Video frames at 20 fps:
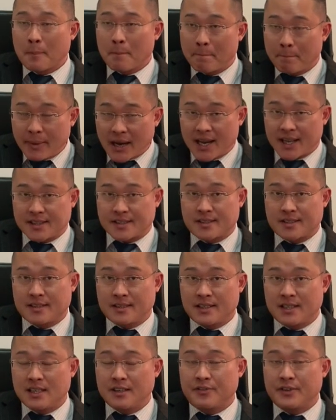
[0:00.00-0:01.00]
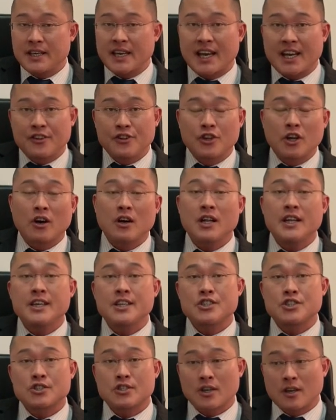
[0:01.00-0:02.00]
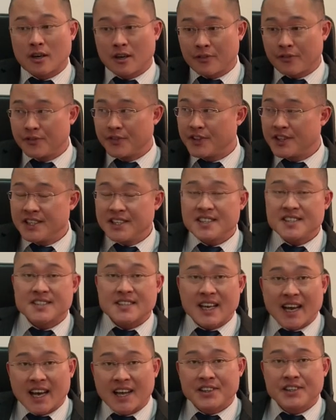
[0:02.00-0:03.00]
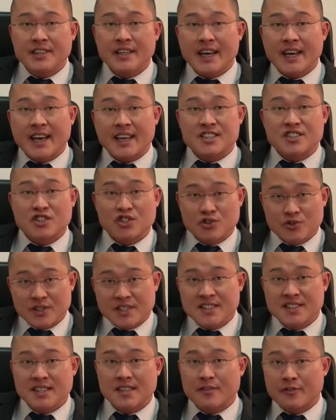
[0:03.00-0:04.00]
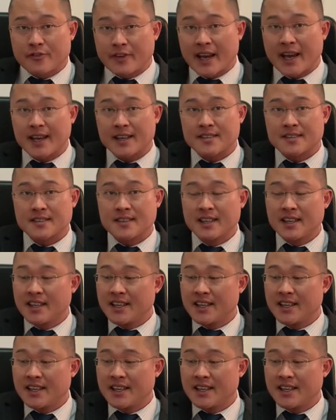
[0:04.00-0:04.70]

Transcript: but if he had knowledge of these other extrinsic facts,